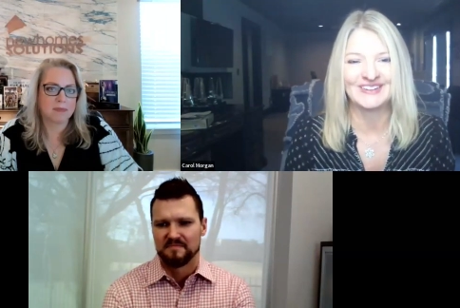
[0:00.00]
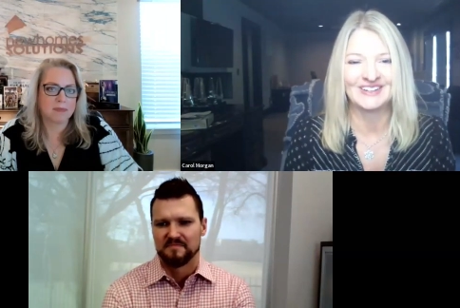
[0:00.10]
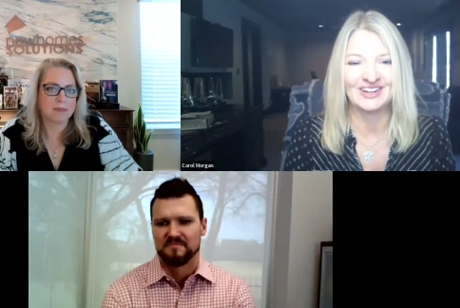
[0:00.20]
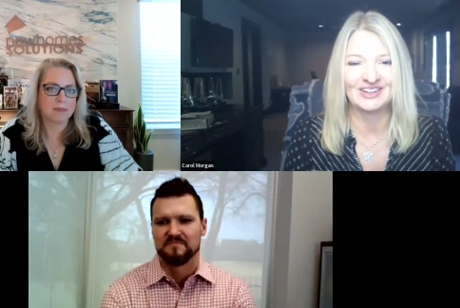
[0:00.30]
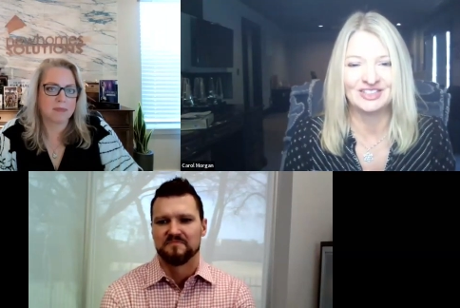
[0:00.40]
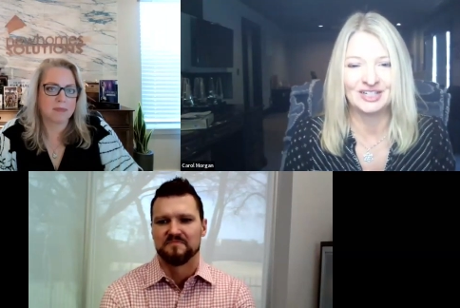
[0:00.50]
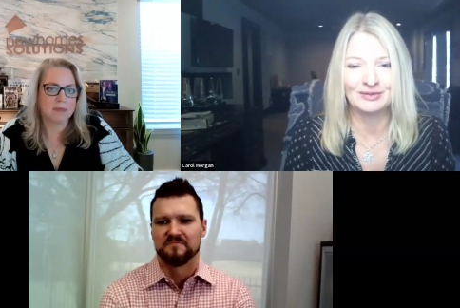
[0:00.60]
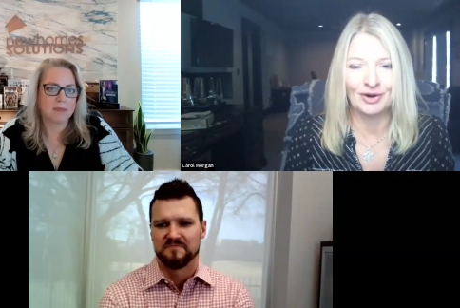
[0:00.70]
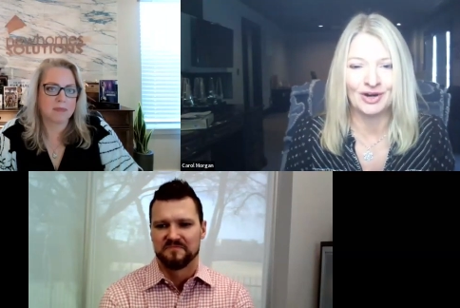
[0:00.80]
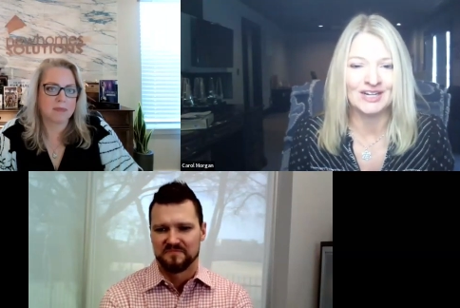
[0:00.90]
Speaker 1: You know,
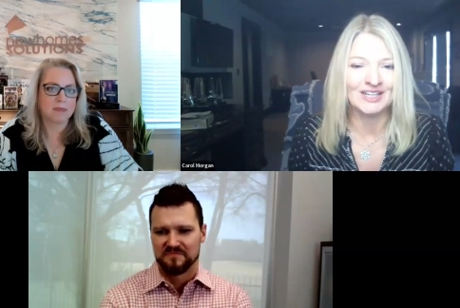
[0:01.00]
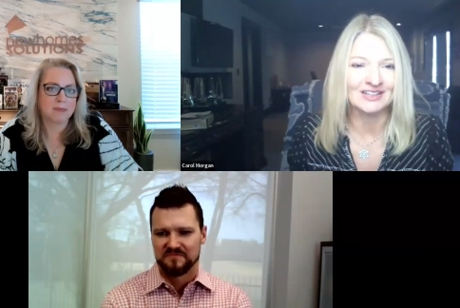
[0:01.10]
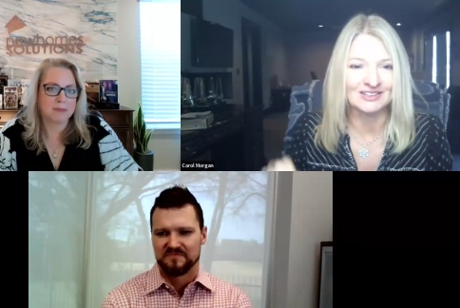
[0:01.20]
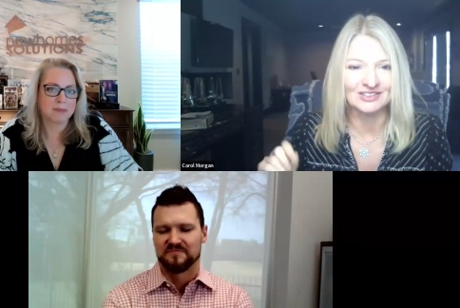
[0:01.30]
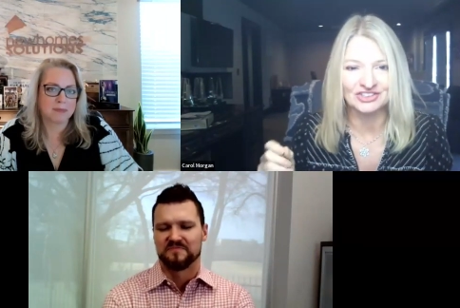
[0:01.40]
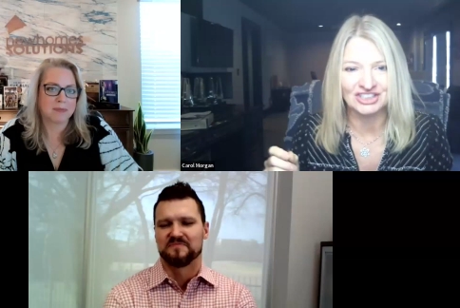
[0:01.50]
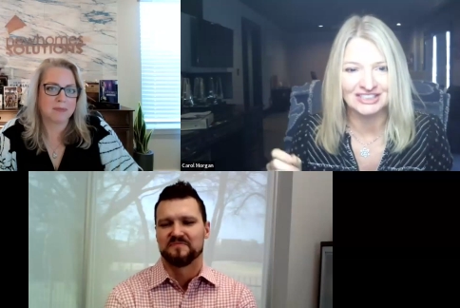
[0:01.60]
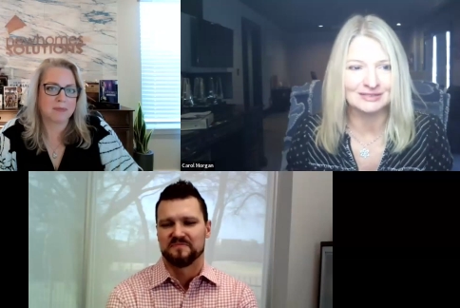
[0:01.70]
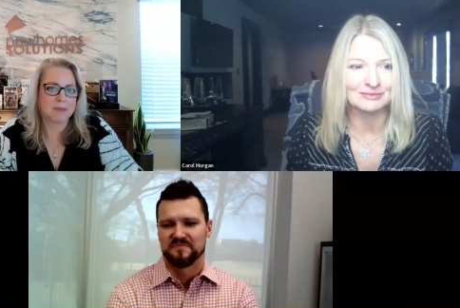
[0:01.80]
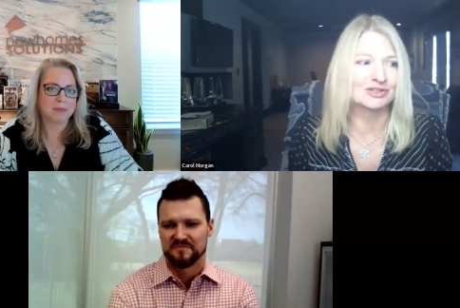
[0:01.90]
denim marketing little
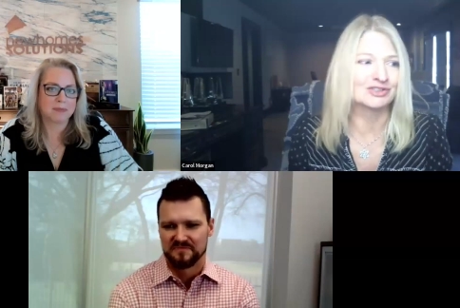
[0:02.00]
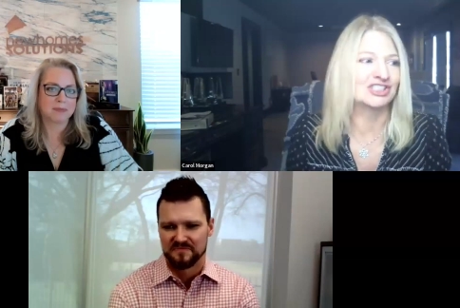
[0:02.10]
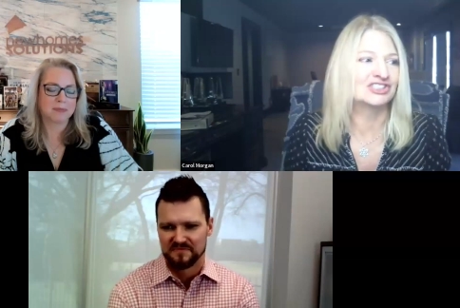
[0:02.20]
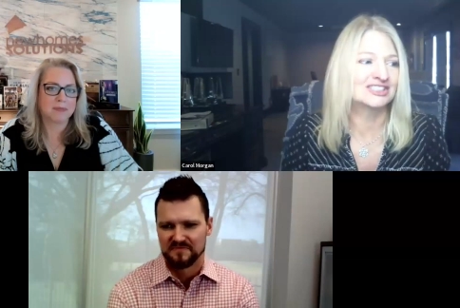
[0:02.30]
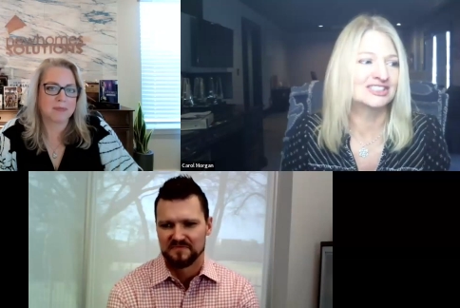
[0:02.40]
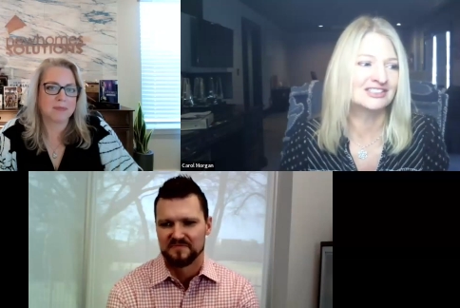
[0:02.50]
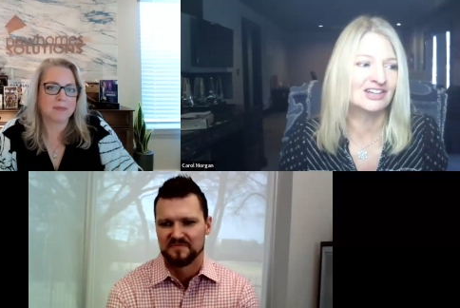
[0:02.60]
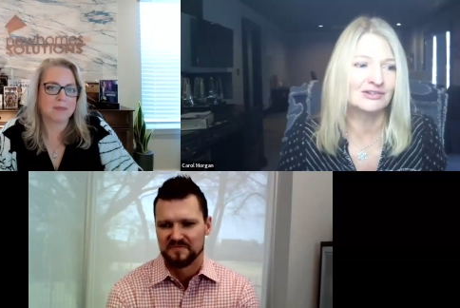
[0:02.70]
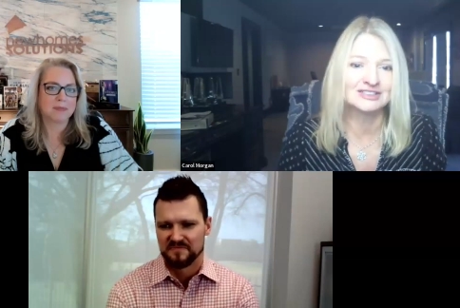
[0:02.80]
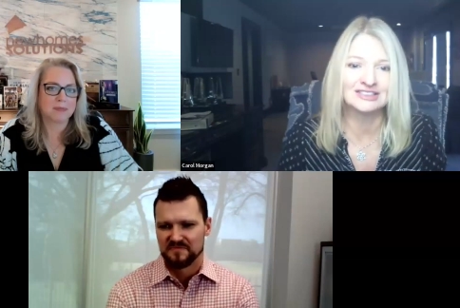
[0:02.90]
jeans emoji, just, you
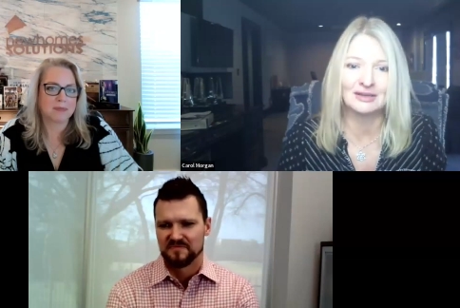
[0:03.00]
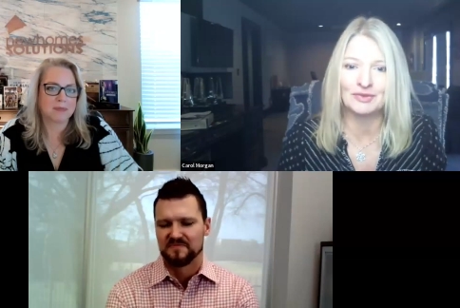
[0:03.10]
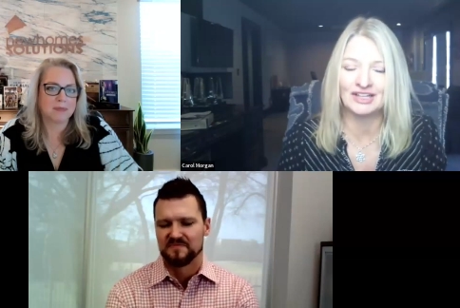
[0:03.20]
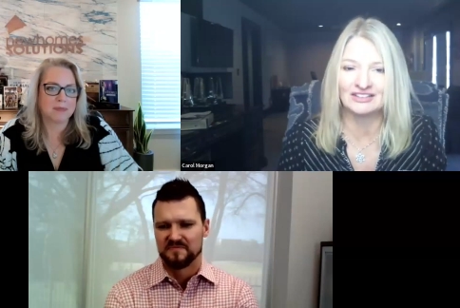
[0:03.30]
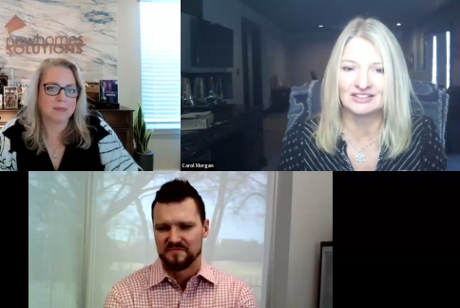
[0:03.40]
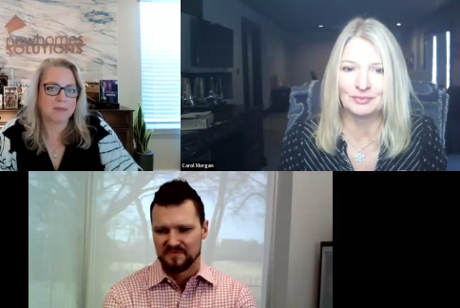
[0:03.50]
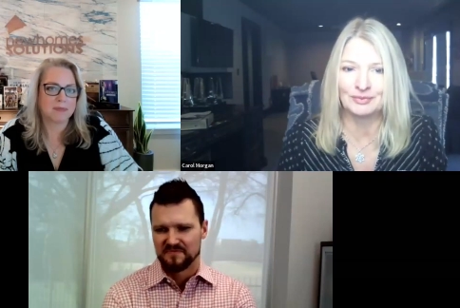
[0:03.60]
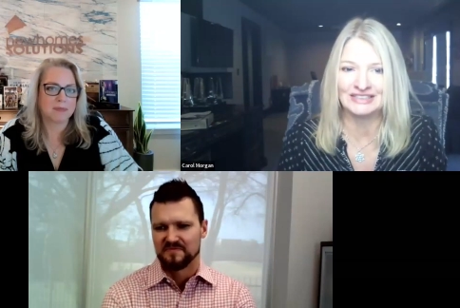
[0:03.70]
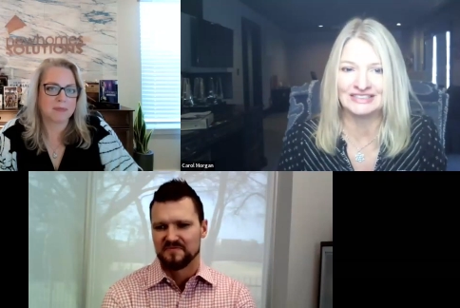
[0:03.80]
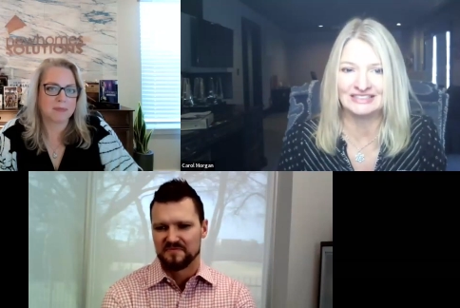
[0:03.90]
know, something a little
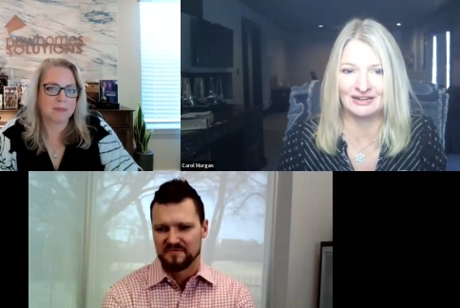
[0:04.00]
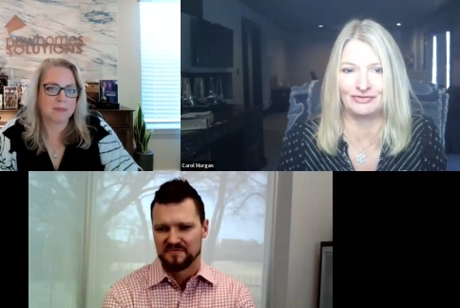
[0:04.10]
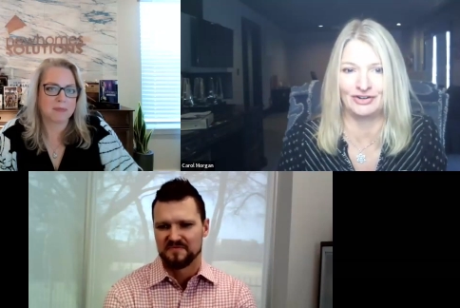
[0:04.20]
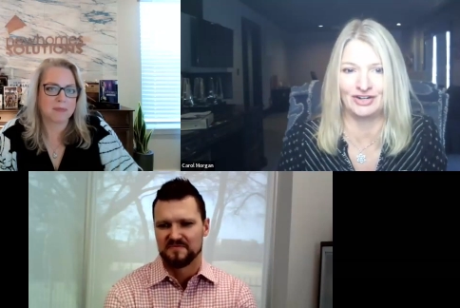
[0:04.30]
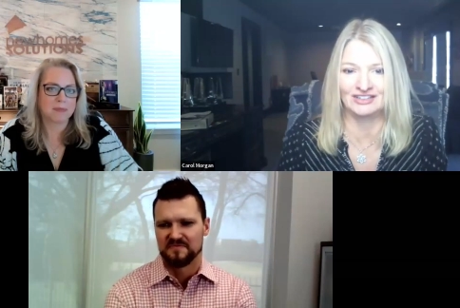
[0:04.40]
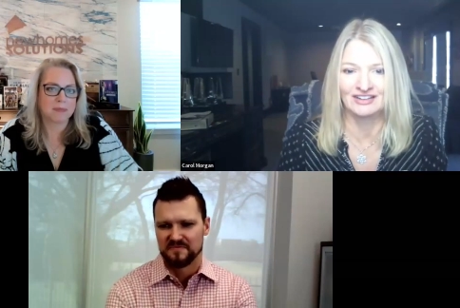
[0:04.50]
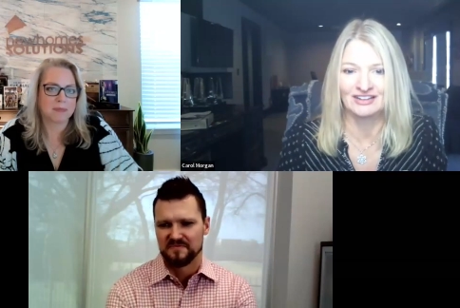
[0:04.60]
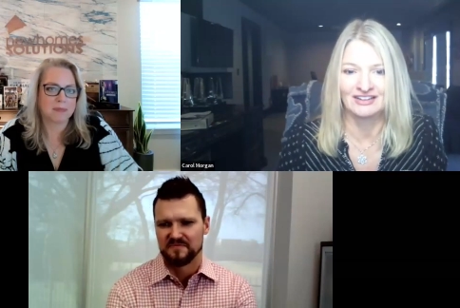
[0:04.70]
bit different.